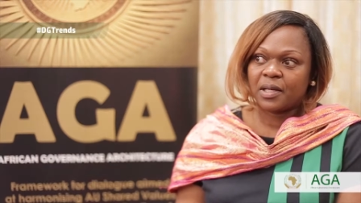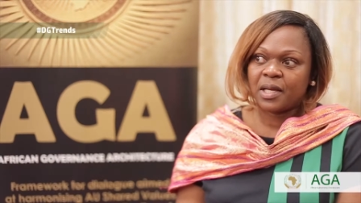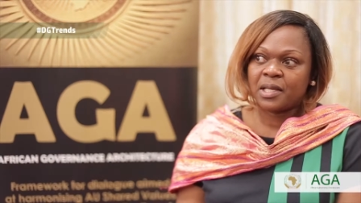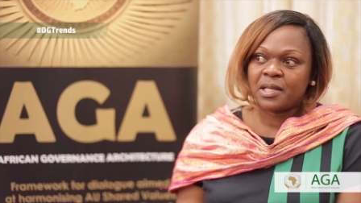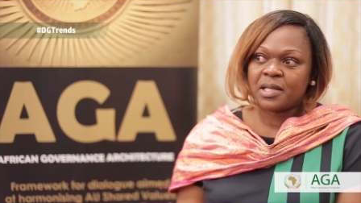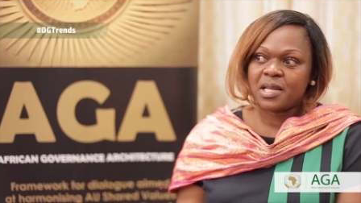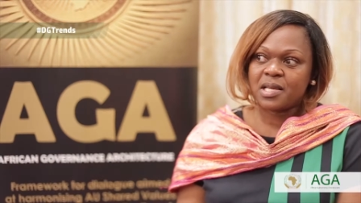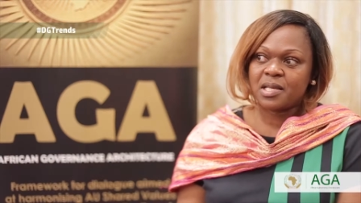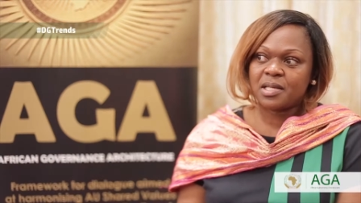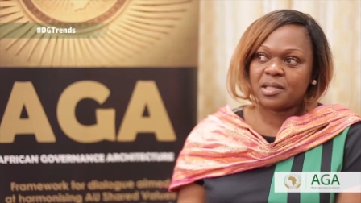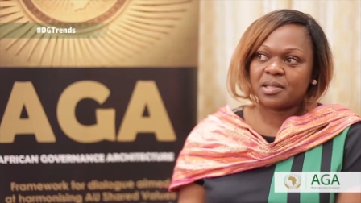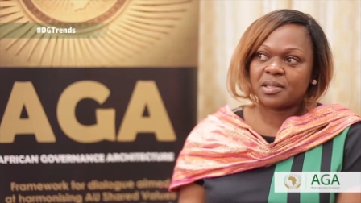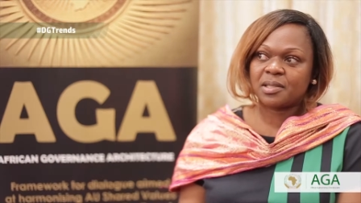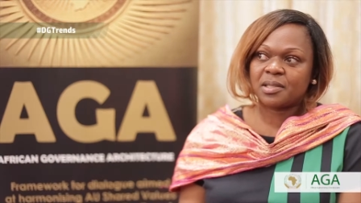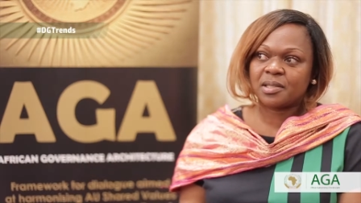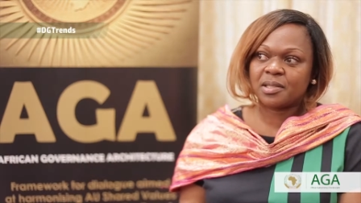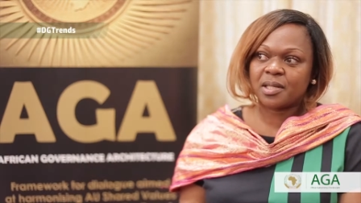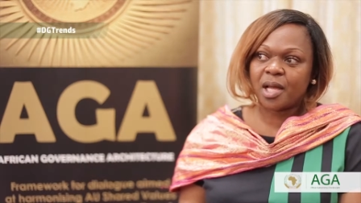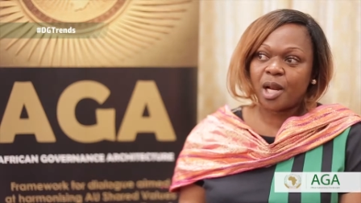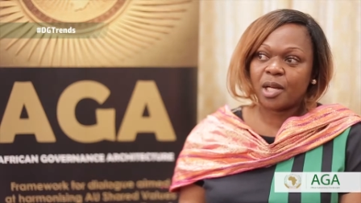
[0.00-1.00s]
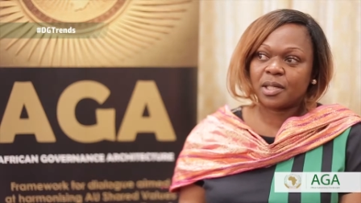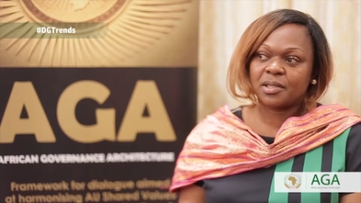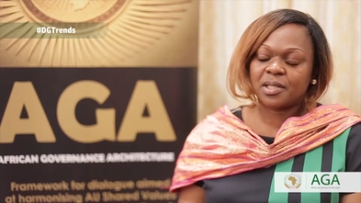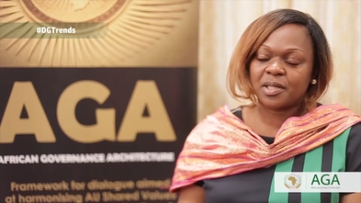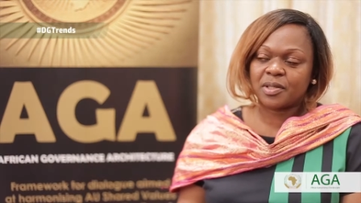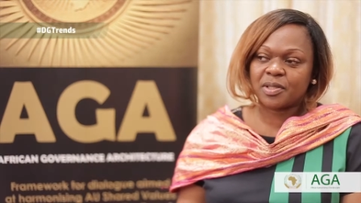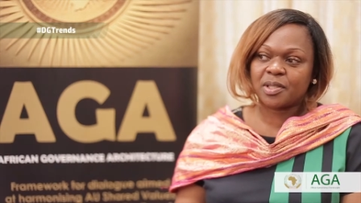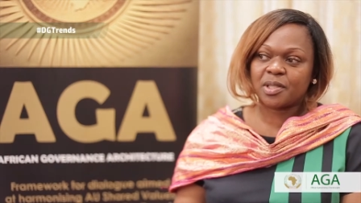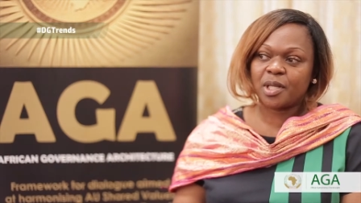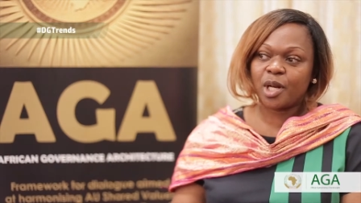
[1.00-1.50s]
there's
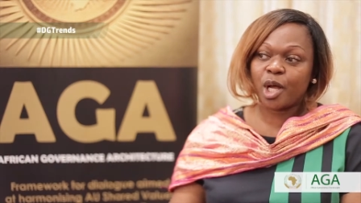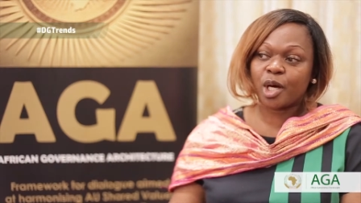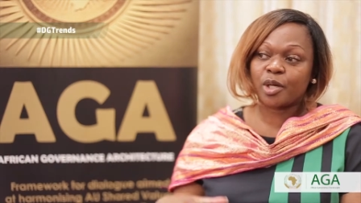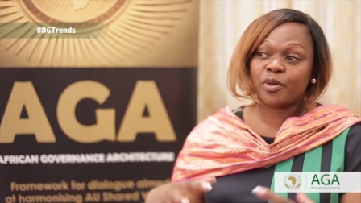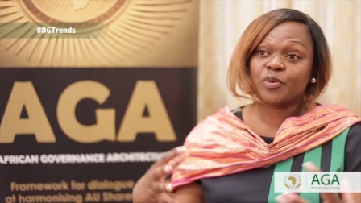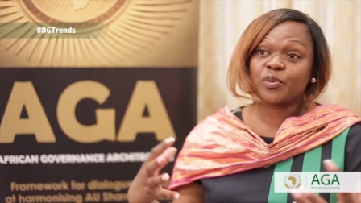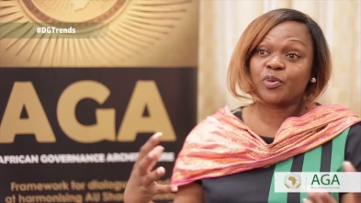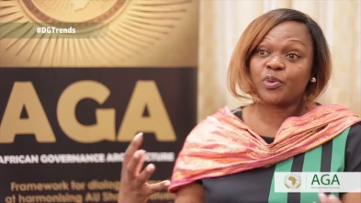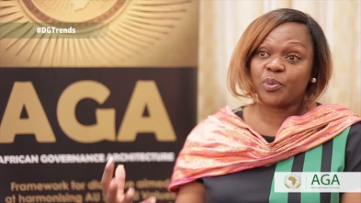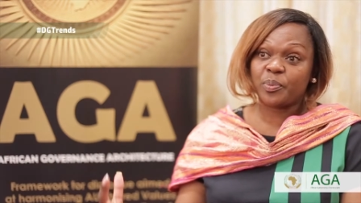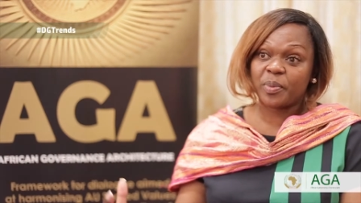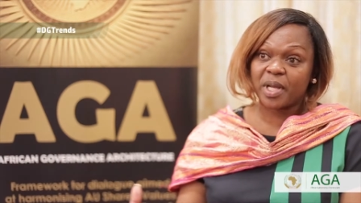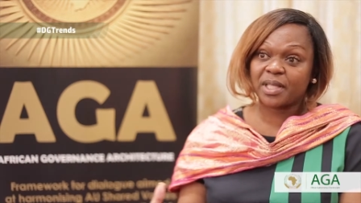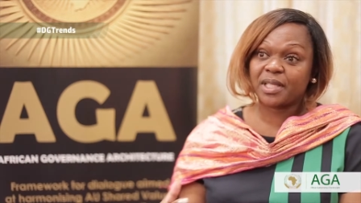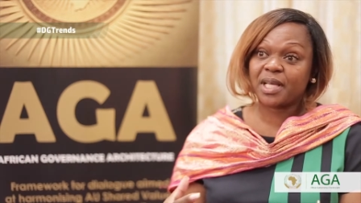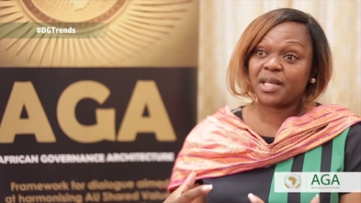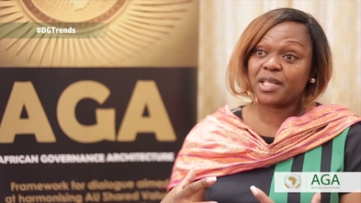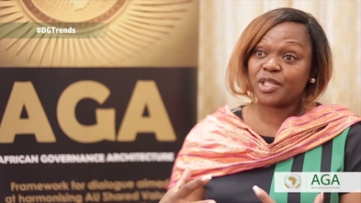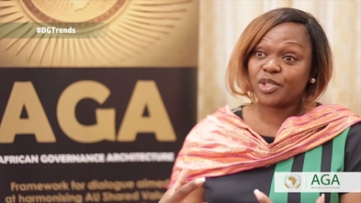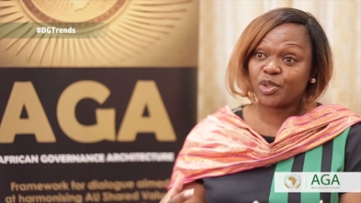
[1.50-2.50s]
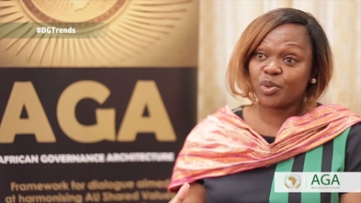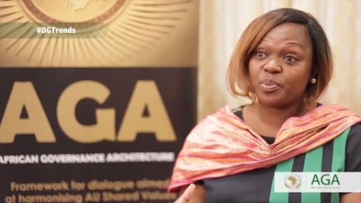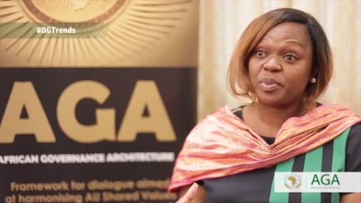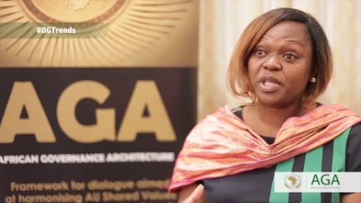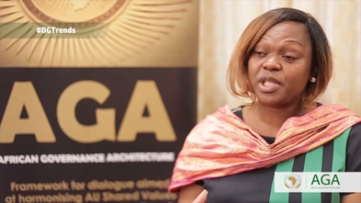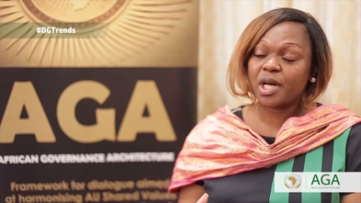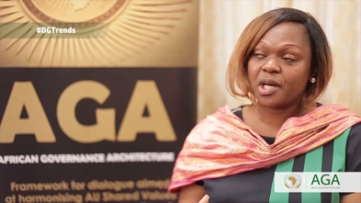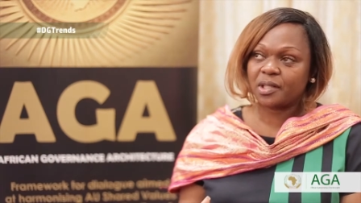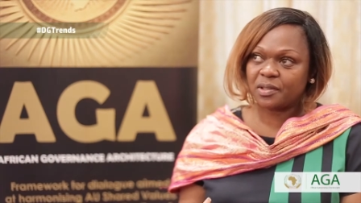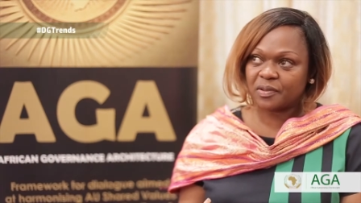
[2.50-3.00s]
a lot of grooming that needs to
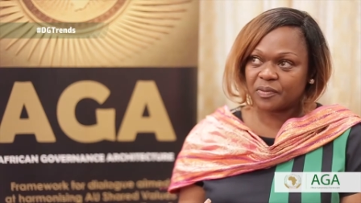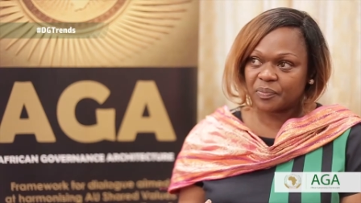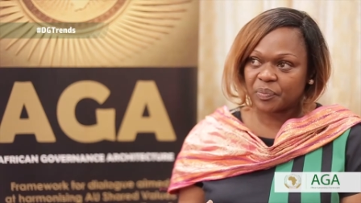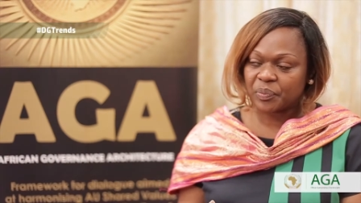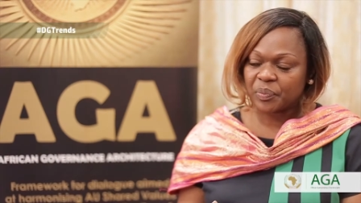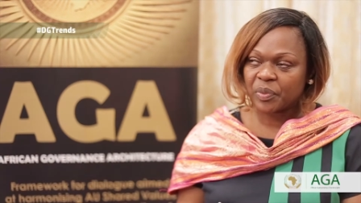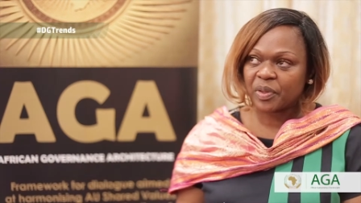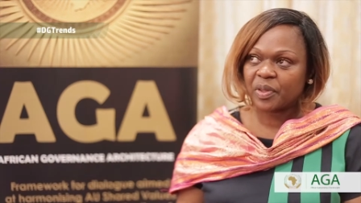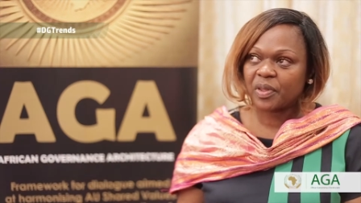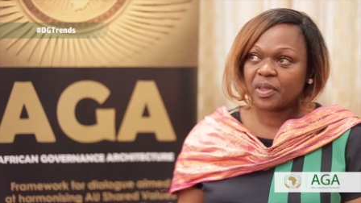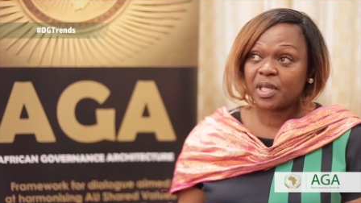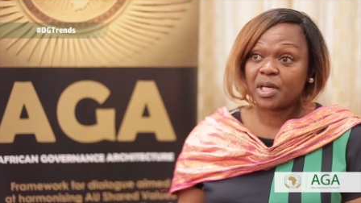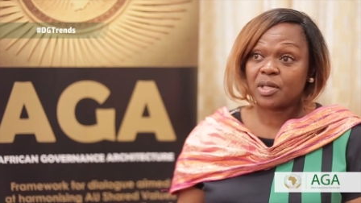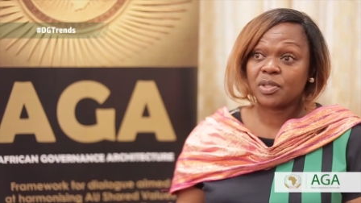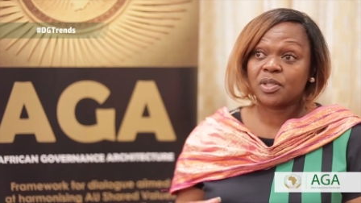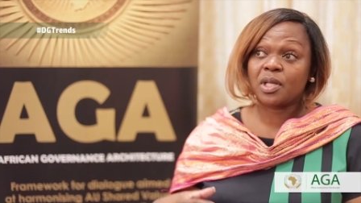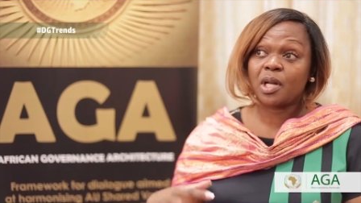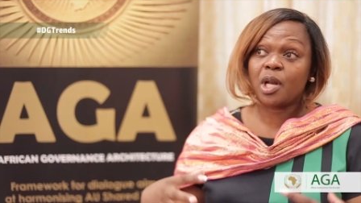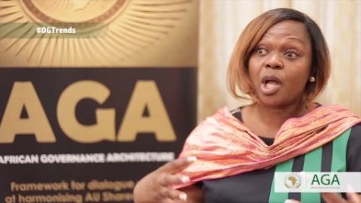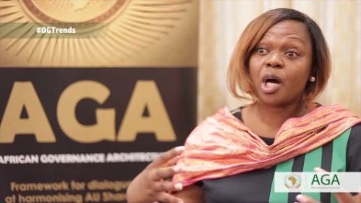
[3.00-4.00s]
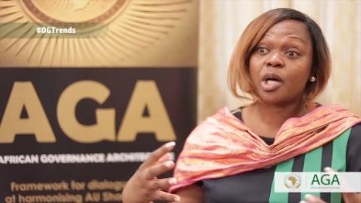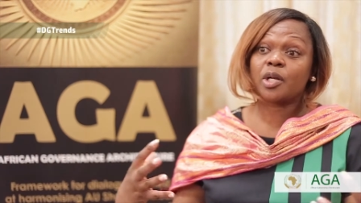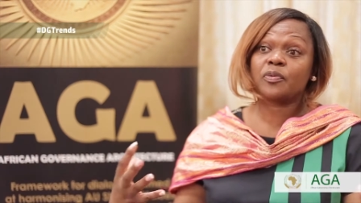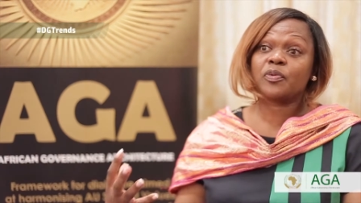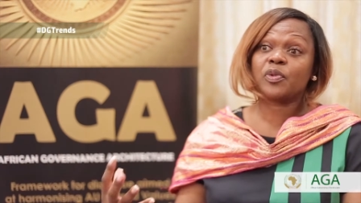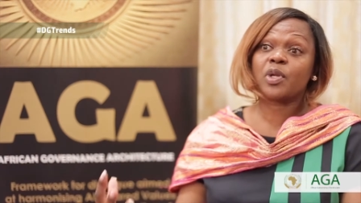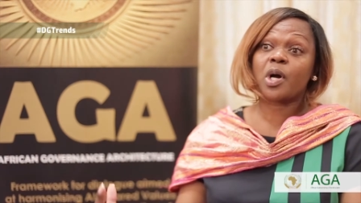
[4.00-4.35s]
be done. There's a lot of